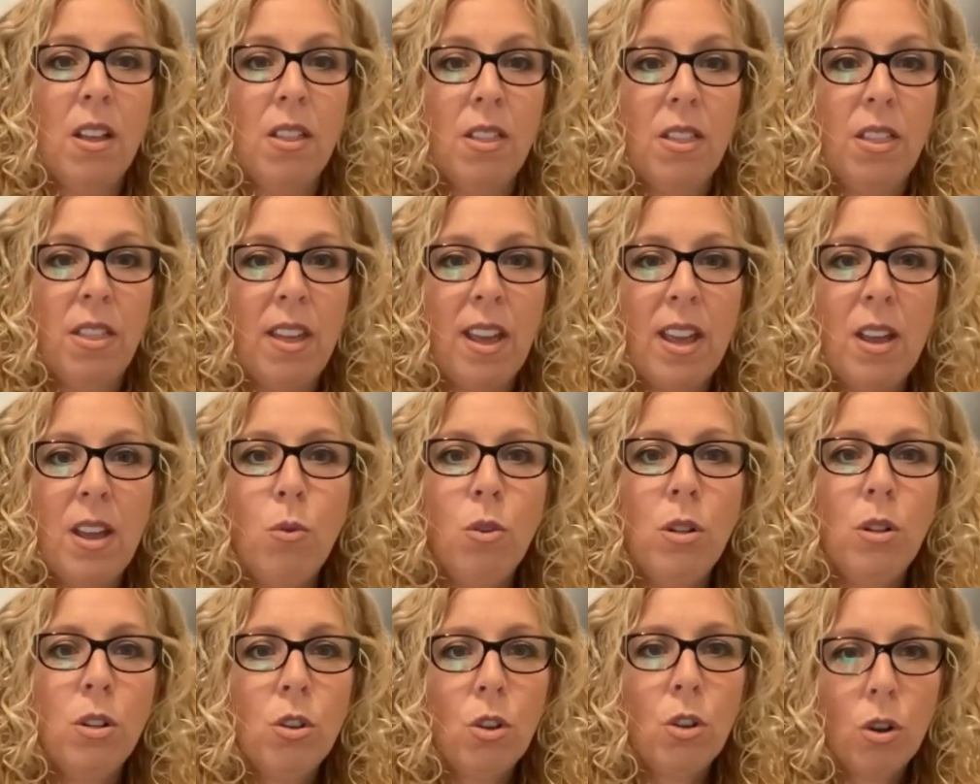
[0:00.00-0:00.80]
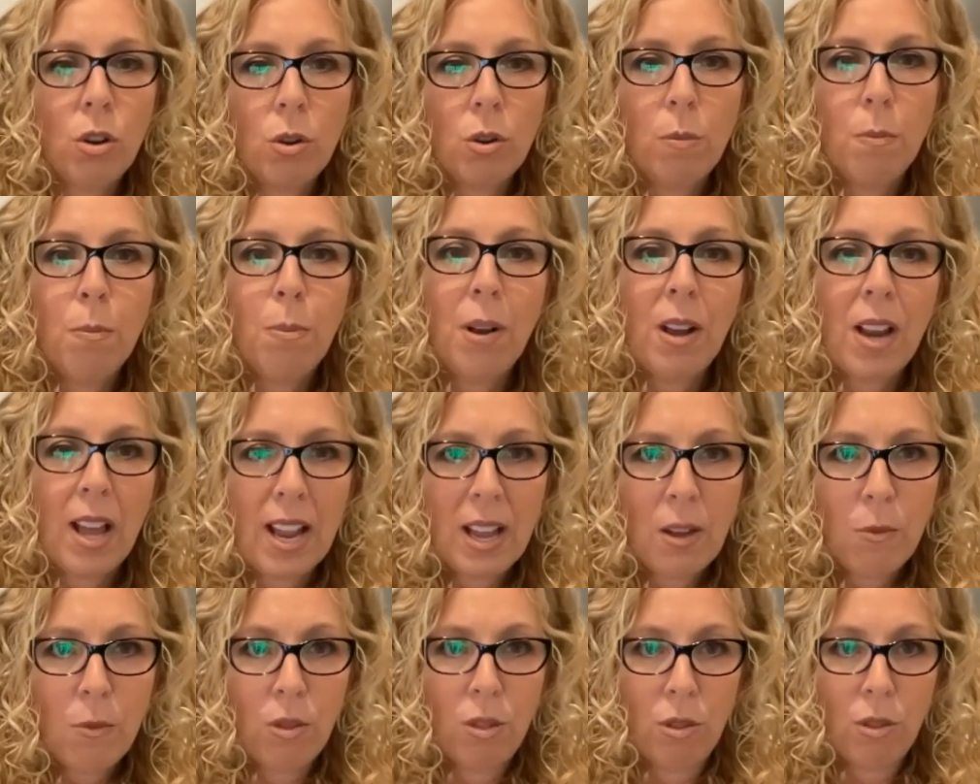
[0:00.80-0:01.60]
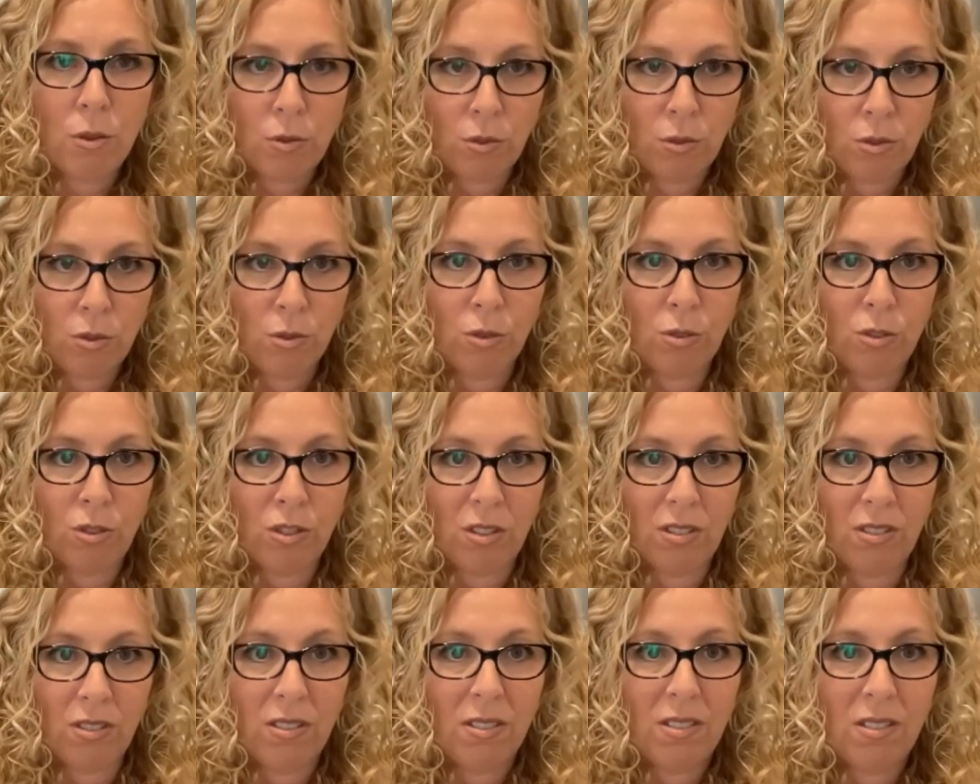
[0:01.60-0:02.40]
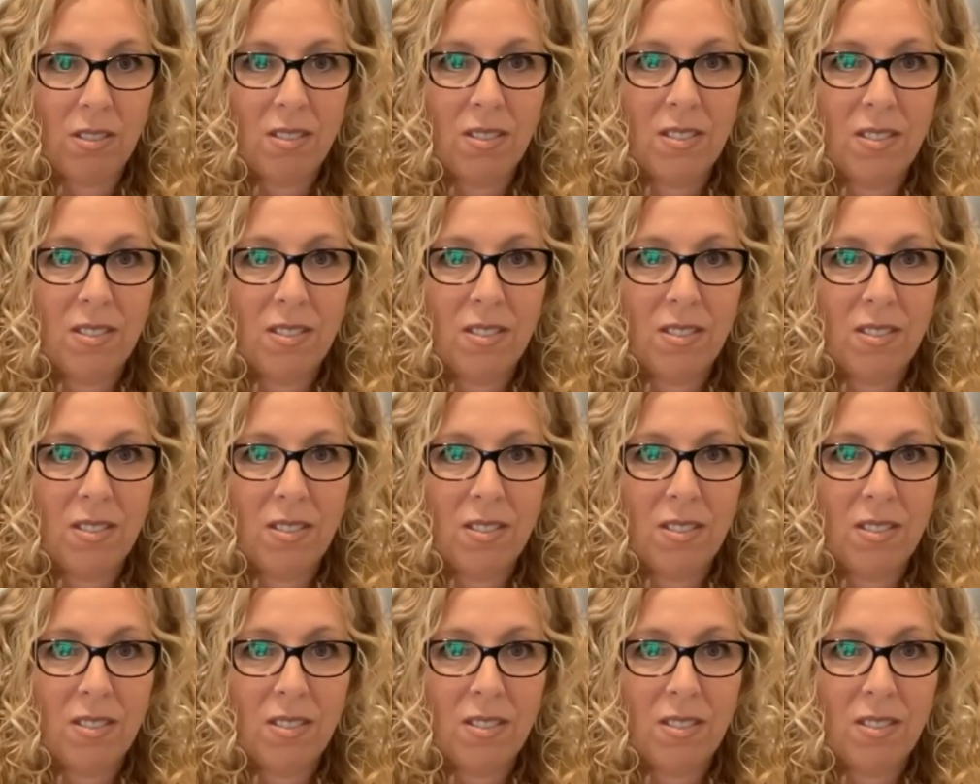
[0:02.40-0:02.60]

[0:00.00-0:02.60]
they will not comply with those orders.